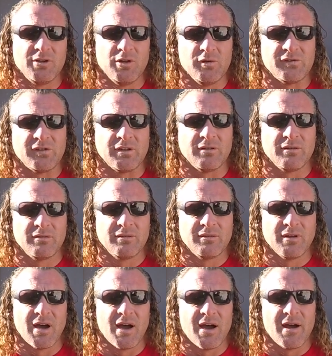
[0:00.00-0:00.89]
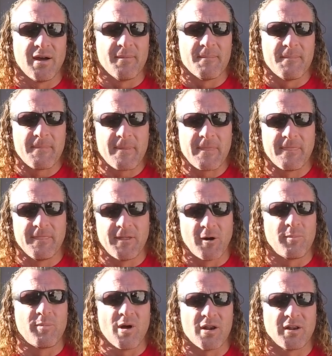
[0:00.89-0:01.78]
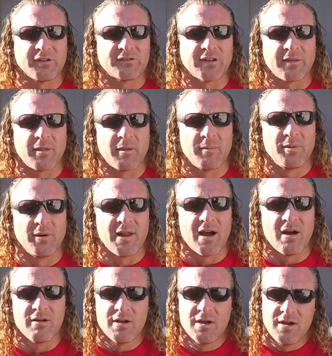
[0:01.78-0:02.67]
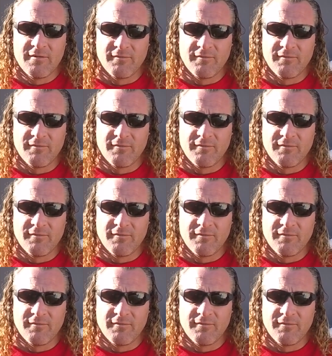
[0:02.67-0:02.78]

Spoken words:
using their products that they put out.